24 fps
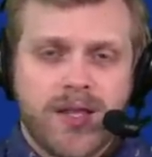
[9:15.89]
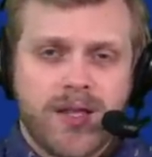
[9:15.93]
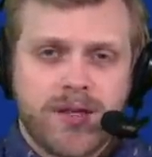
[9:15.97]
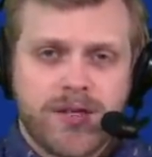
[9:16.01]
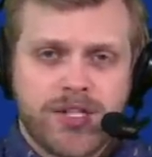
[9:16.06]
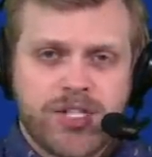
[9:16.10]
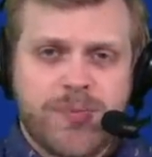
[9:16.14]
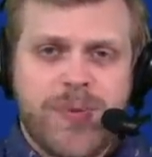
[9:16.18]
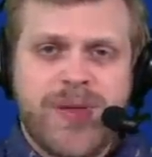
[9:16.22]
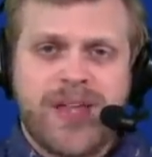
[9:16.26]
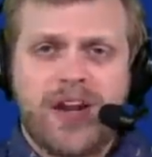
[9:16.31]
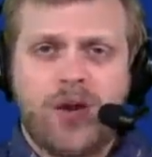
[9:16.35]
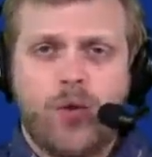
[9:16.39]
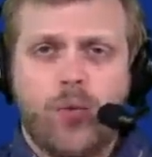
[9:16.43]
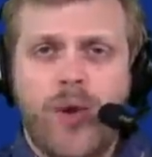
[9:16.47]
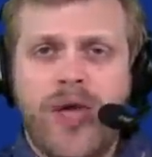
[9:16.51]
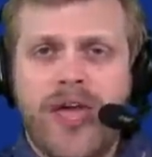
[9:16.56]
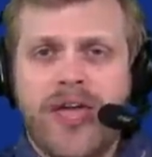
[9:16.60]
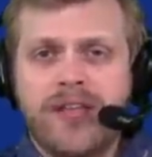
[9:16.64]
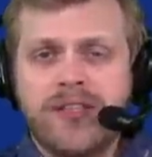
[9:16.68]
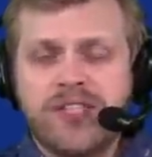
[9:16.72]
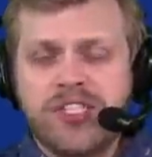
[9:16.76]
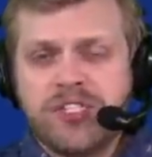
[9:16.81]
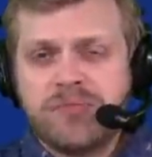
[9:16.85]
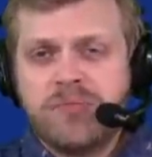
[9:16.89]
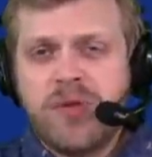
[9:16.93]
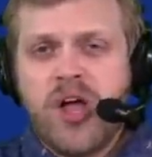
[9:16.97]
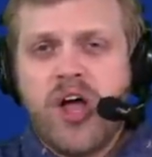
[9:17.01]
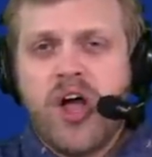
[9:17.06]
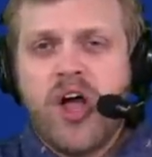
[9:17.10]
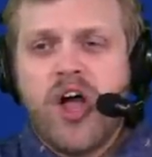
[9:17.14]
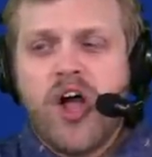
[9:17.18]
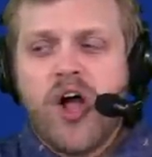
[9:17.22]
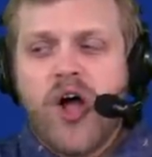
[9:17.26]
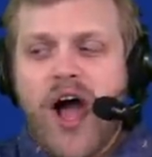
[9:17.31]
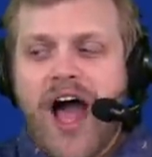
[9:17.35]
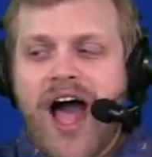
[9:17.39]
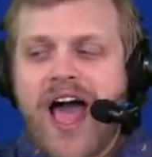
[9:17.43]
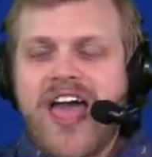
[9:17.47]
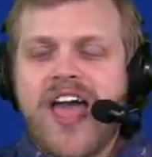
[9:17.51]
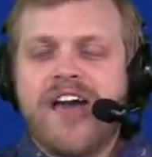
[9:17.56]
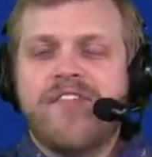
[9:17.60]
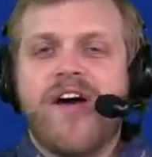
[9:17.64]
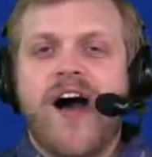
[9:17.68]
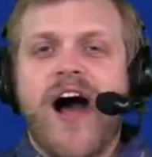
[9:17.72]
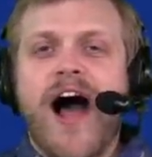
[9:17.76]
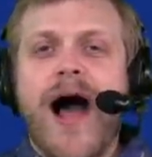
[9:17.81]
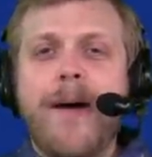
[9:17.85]
Speaking of wins, I
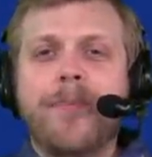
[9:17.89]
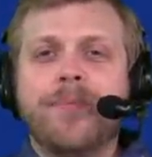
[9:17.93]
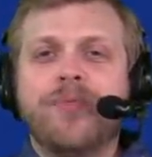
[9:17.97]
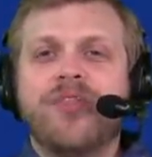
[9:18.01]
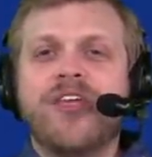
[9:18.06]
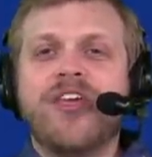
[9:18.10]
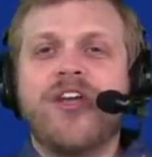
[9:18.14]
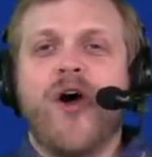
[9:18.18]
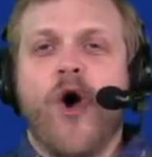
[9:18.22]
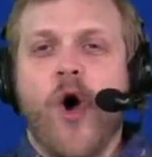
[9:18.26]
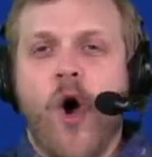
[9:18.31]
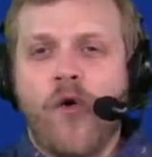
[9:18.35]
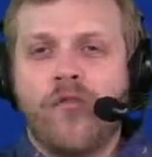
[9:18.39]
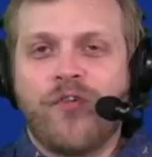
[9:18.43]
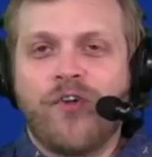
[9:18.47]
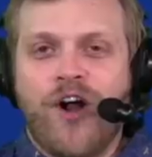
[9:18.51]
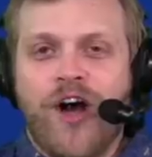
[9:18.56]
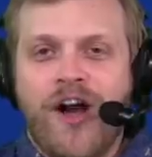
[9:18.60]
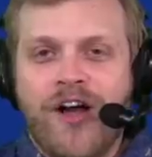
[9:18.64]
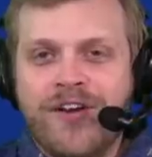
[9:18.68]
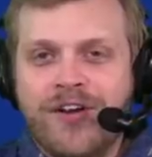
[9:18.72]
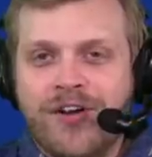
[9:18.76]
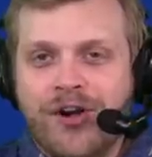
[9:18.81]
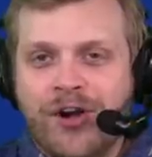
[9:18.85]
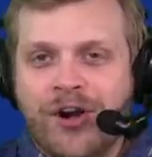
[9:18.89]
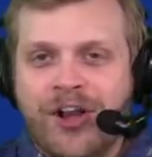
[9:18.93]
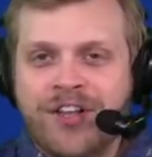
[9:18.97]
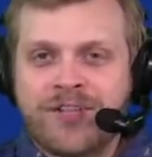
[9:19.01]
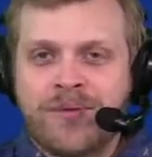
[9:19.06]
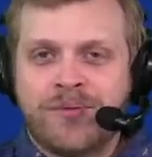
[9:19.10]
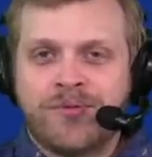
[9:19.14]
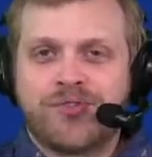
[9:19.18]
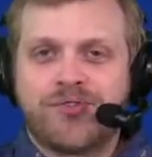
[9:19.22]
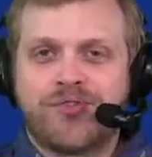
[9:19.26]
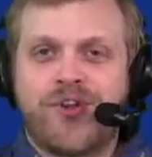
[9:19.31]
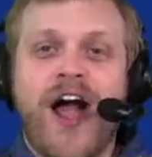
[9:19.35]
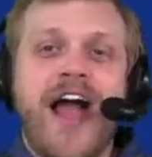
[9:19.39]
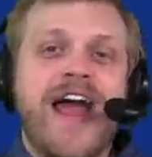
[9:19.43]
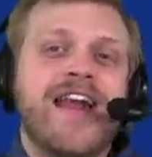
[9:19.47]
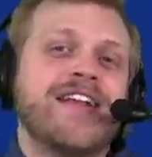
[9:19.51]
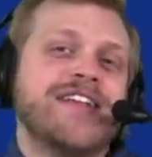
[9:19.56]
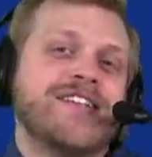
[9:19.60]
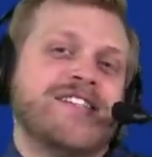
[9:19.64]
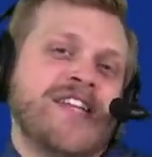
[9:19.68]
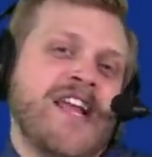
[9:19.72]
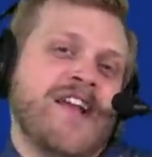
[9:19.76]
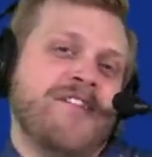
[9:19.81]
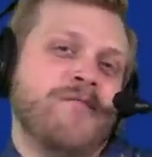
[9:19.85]
have upped the over under because I'm trying
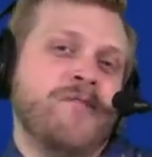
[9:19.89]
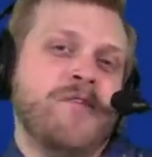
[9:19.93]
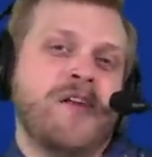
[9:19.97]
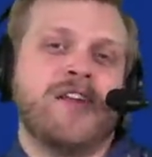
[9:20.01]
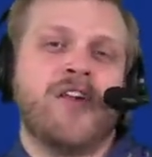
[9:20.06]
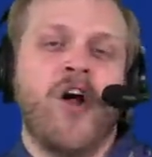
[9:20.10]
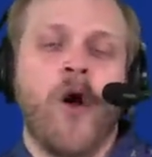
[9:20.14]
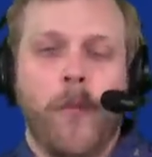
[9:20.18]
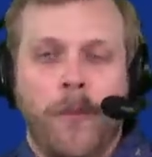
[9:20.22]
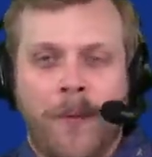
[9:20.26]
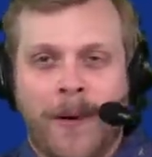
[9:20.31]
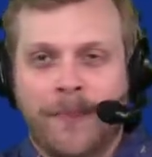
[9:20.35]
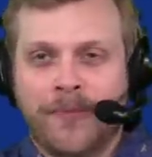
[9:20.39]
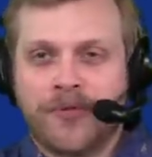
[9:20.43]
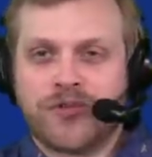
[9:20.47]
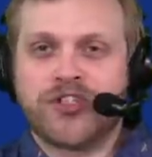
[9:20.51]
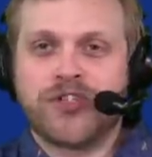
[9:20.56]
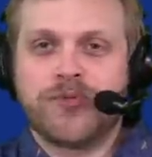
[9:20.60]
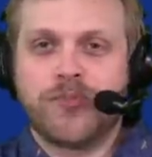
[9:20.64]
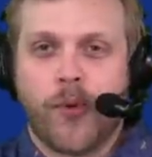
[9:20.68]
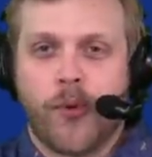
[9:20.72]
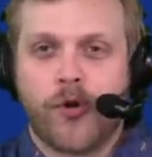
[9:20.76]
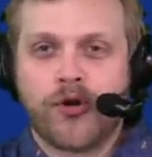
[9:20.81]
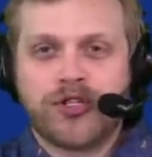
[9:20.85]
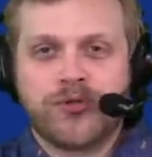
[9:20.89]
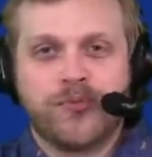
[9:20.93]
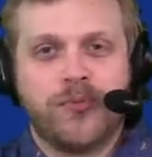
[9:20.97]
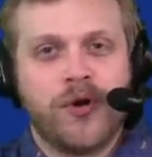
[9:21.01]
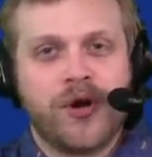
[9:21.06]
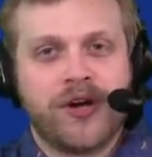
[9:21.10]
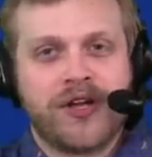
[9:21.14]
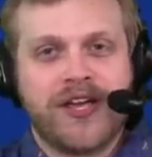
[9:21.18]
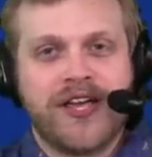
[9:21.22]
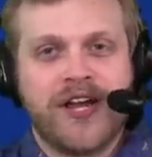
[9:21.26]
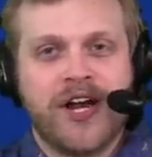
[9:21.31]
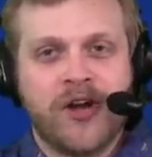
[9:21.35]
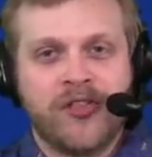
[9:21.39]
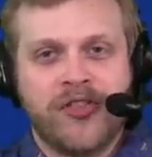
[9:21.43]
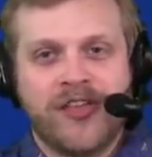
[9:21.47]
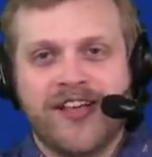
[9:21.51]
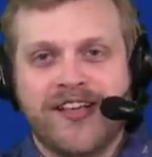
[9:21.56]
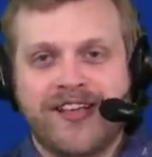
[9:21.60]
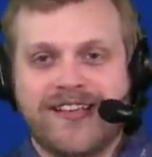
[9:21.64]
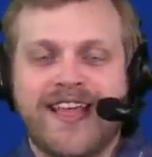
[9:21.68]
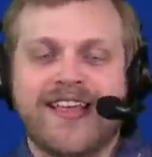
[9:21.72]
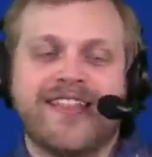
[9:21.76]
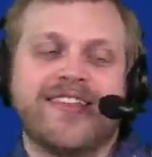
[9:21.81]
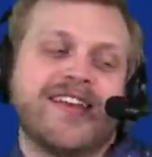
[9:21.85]
to see if we can open up the sports book here,
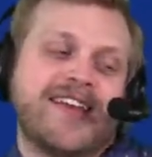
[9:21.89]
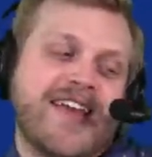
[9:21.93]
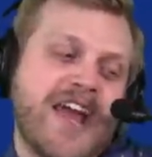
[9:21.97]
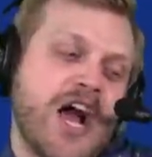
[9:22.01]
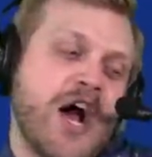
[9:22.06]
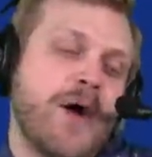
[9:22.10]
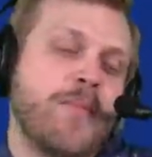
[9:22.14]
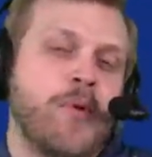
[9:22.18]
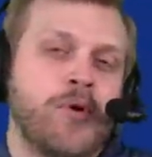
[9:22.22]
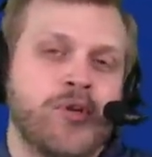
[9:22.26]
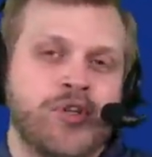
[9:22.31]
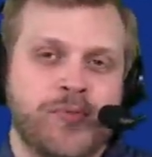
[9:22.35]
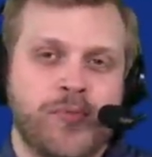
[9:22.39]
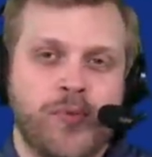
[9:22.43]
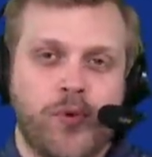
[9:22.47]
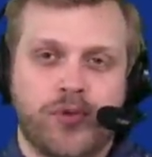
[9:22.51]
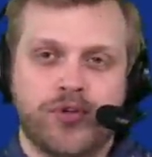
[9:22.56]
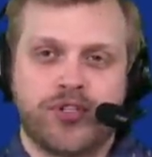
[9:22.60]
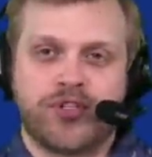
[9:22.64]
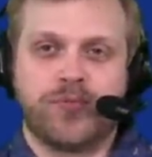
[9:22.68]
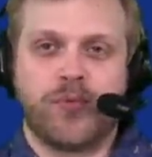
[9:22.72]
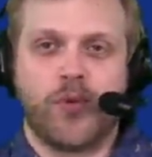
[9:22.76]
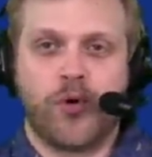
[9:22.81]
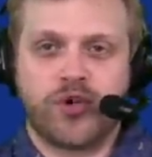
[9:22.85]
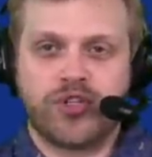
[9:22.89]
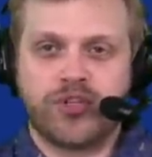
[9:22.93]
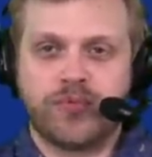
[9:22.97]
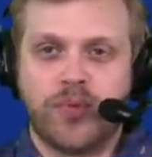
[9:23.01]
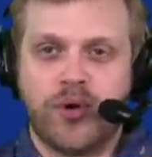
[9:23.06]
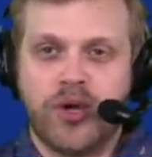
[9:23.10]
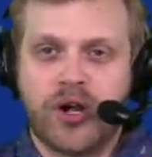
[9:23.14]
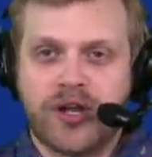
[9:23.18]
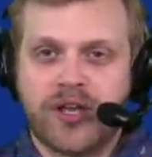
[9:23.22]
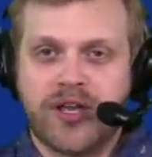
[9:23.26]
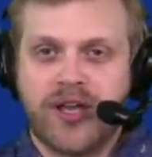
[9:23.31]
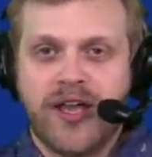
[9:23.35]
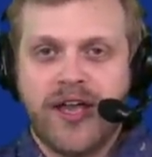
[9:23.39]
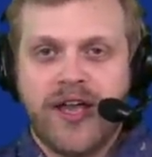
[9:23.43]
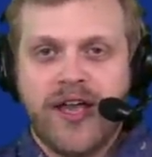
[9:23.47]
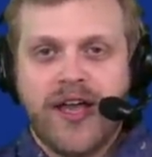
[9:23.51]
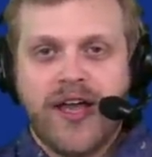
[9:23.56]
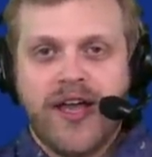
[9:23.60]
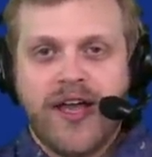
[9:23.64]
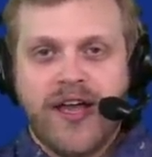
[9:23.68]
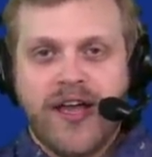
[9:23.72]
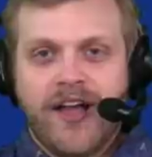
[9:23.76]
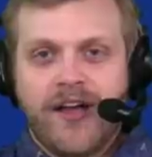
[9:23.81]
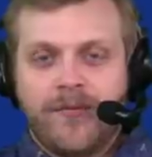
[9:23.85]
the, the Cowboys Report sports book
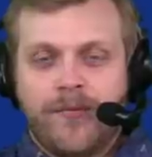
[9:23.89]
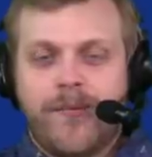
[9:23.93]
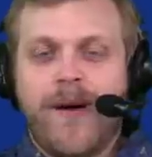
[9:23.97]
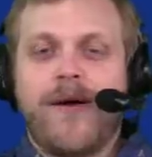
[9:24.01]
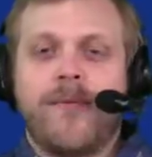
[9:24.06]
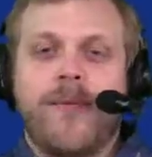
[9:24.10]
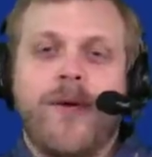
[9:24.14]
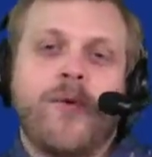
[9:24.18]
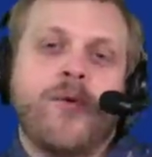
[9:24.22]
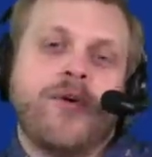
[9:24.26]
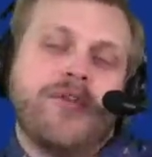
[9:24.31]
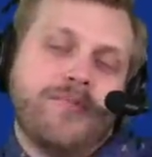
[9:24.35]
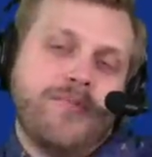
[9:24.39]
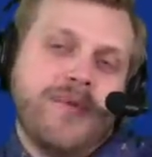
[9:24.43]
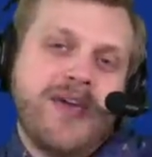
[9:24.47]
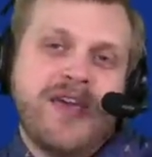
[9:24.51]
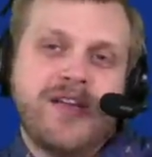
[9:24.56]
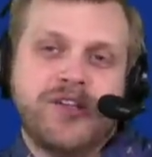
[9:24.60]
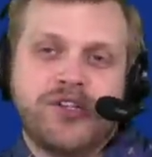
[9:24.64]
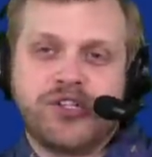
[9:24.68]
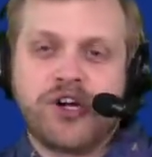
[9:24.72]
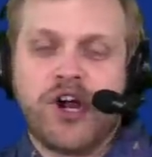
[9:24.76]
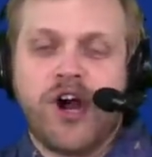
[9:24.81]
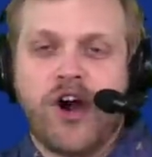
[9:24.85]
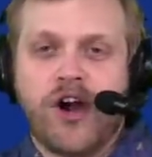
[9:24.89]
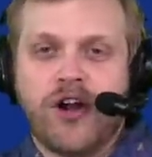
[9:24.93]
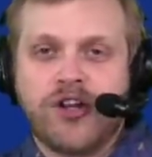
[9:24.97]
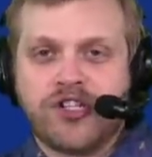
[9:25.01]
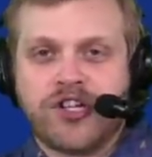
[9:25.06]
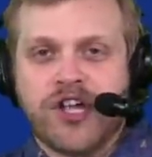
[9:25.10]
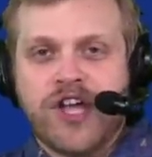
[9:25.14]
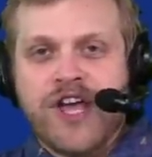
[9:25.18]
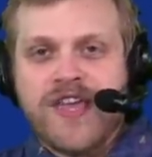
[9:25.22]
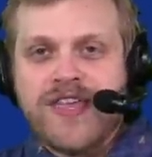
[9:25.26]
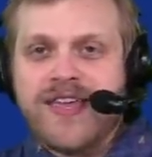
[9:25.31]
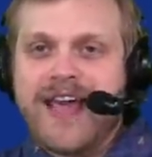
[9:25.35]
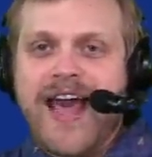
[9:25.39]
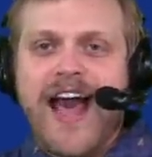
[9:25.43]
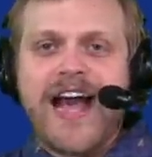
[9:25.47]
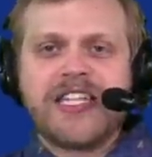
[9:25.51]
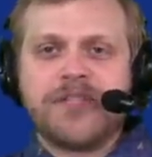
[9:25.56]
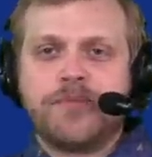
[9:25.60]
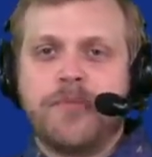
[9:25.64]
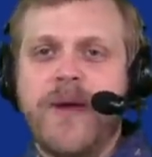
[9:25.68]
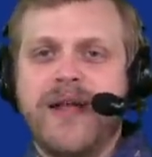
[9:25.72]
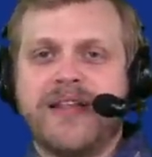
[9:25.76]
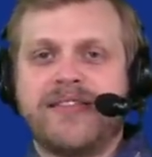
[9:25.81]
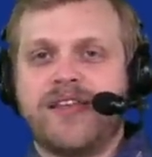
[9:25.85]
but, but with me in charge. You
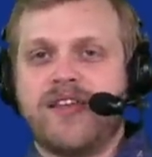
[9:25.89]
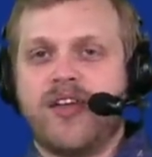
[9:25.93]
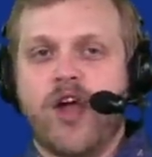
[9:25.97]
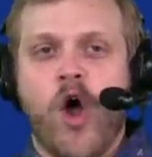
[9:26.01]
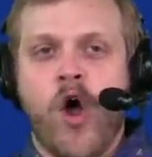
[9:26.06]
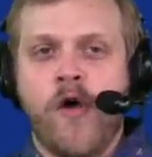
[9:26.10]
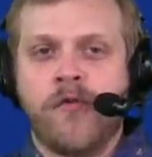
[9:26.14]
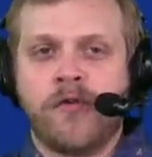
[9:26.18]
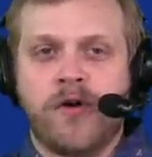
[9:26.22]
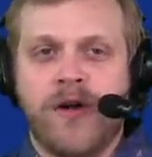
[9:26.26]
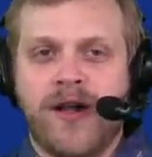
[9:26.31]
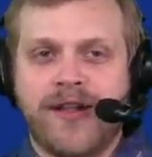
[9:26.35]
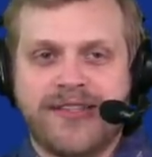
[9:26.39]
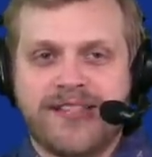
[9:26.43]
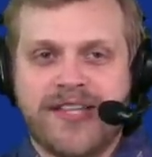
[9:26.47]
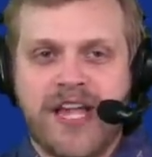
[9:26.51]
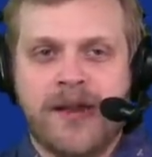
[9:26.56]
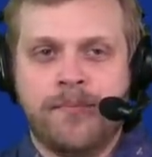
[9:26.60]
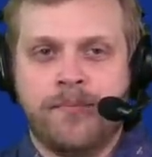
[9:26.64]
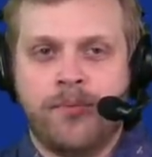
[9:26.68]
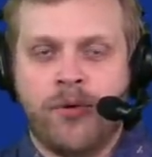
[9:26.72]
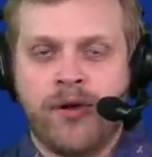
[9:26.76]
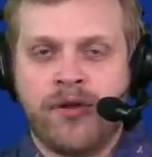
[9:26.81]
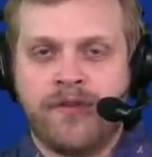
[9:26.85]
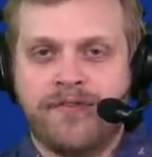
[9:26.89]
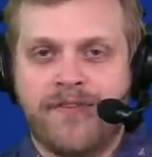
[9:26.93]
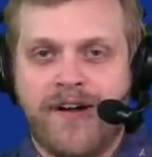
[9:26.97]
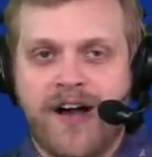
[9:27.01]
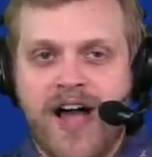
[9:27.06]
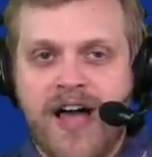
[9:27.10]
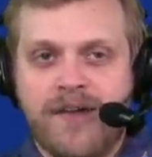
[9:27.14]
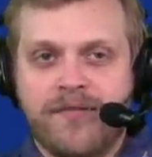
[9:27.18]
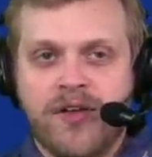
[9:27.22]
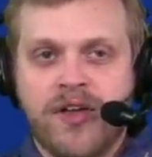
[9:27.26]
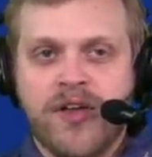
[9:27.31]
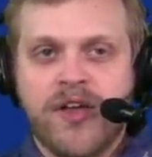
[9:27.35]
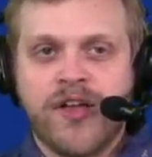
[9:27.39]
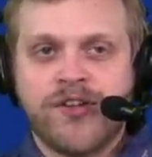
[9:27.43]
guys picked the over on 10.5.